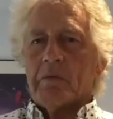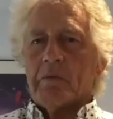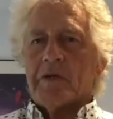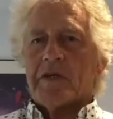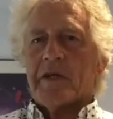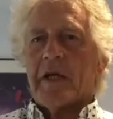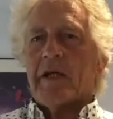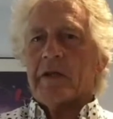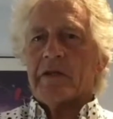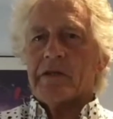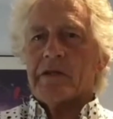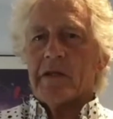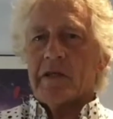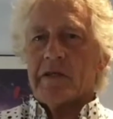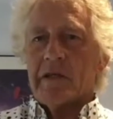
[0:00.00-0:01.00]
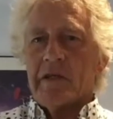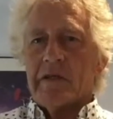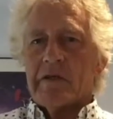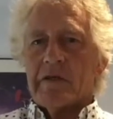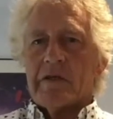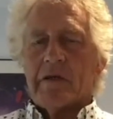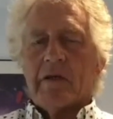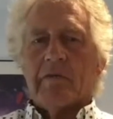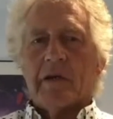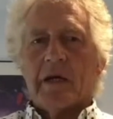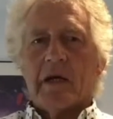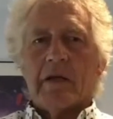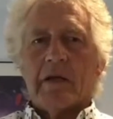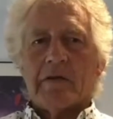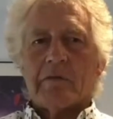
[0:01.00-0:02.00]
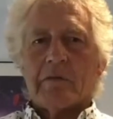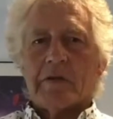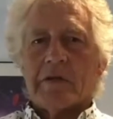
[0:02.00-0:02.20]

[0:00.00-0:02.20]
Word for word: It was set in the 60s, even though this